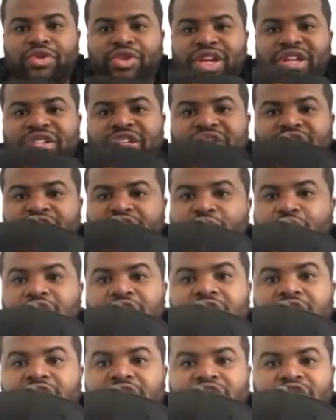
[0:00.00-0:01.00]
these are just
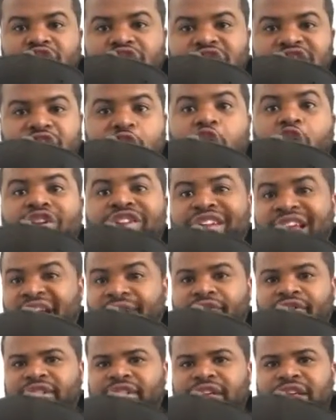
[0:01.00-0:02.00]
3 colors you just hardly
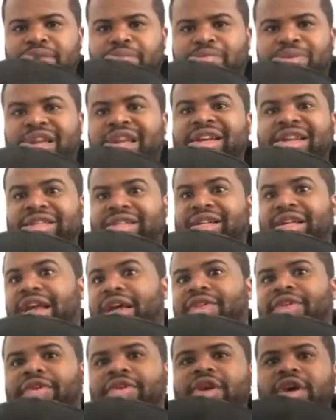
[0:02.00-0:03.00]
ever see blended
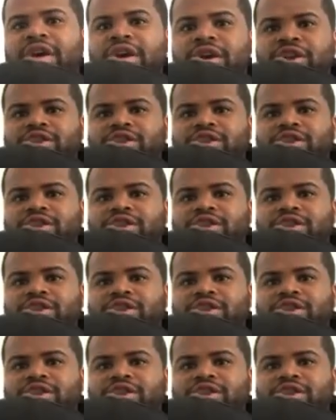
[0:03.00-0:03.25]
together.